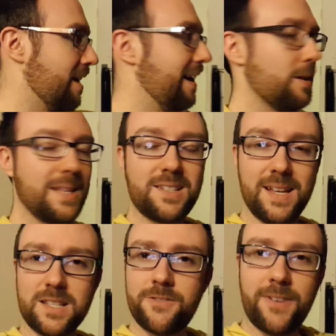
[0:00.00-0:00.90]
I'd like to say
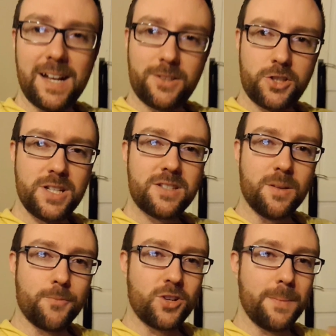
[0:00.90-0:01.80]
it's the finer touches
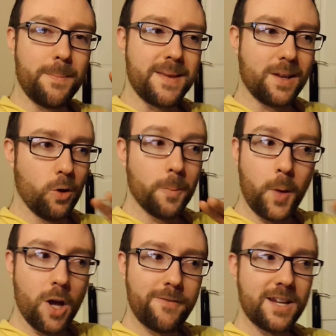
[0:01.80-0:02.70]
to try and make it all
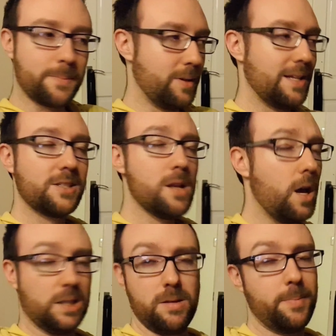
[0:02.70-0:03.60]
perfect, but it's
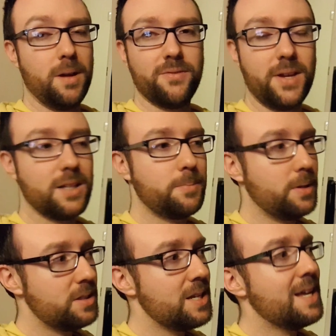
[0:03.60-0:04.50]
not going to be perfect,
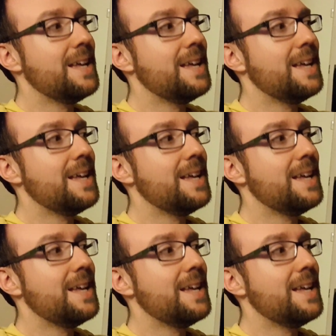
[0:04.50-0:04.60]
but